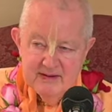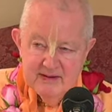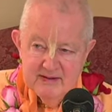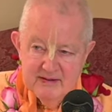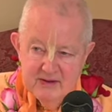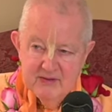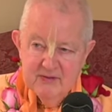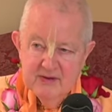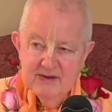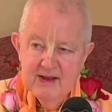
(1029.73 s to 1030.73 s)

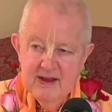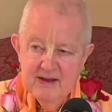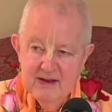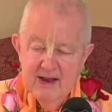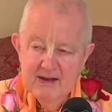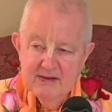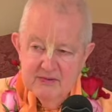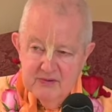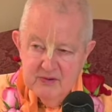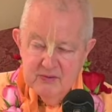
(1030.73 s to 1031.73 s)
It has its real
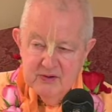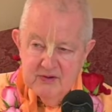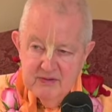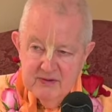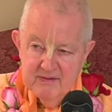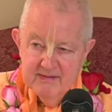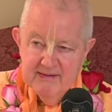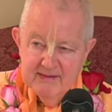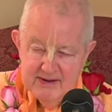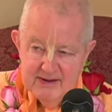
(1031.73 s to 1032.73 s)
worth
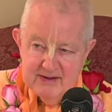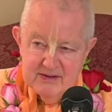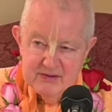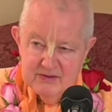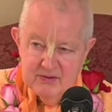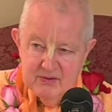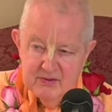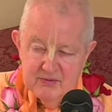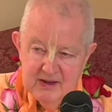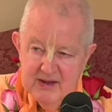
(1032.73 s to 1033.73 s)
connected to the whole. We
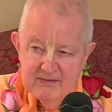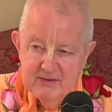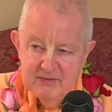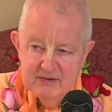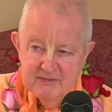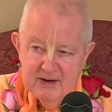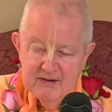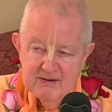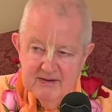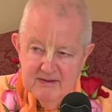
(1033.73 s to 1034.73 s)
have our real merit.
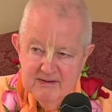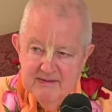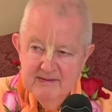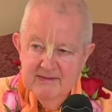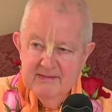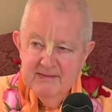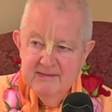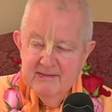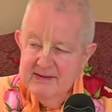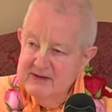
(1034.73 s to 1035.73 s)

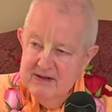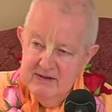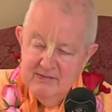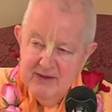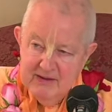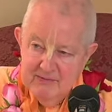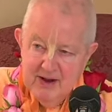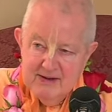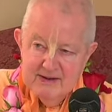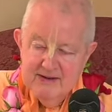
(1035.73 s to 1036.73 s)
And
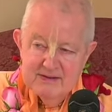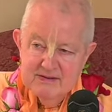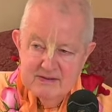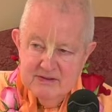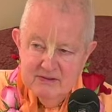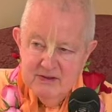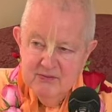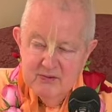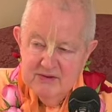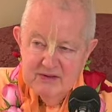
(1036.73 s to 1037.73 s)
bhakti is to live
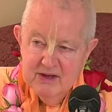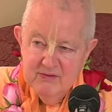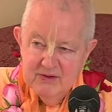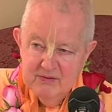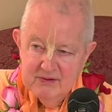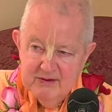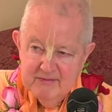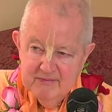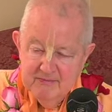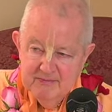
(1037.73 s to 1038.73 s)
one's life that way.
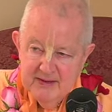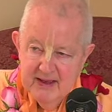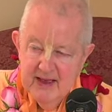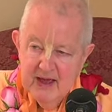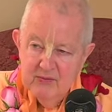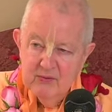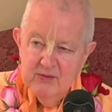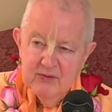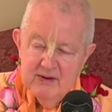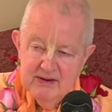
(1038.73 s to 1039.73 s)
And when one
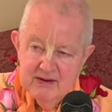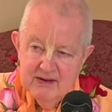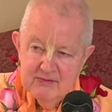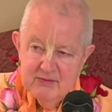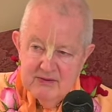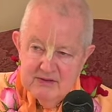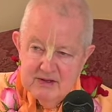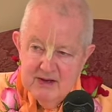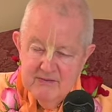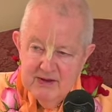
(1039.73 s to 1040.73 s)
lives one's life
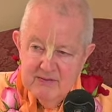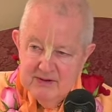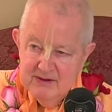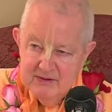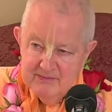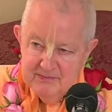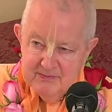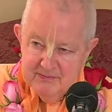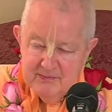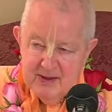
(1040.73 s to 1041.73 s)
that way,
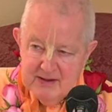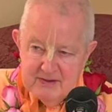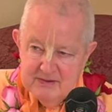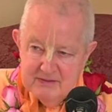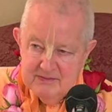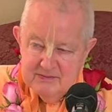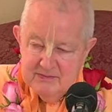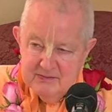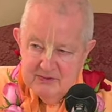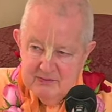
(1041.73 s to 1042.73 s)
back to the
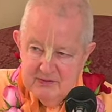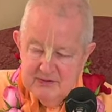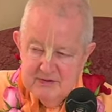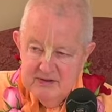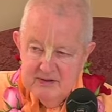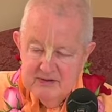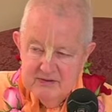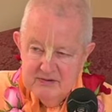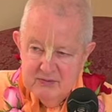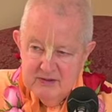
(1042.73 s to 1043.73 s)
verse here this morning,